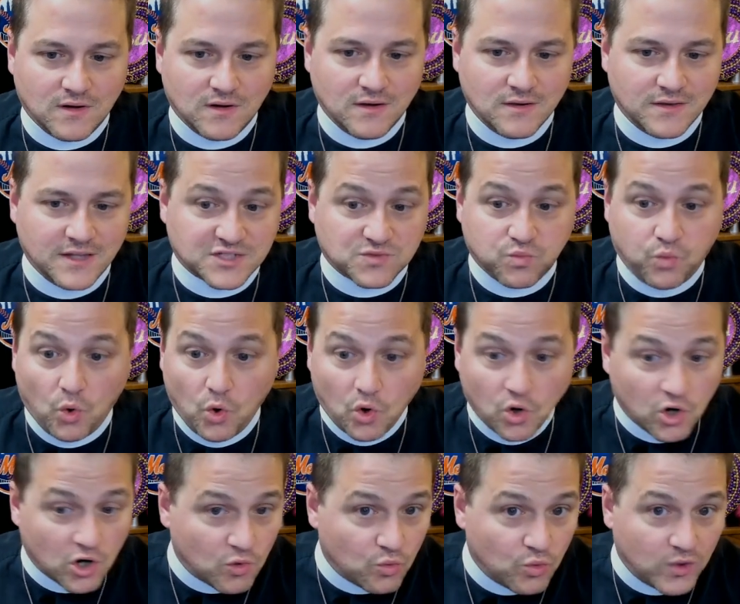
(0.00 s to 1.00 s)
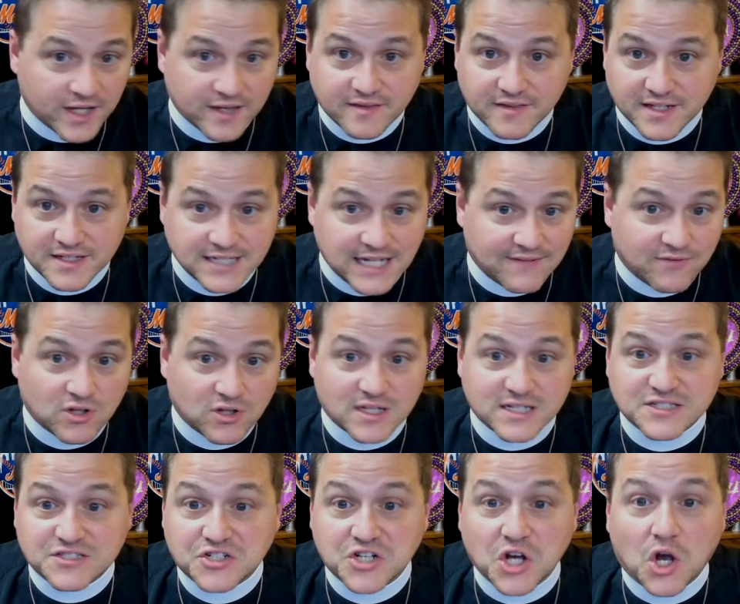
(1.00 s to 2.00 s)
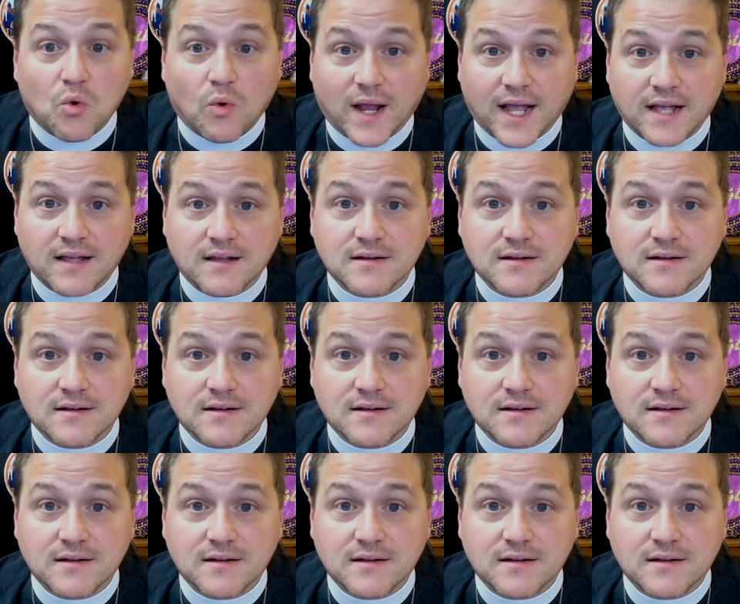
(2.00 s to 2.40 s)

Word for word: this war with the devil is going.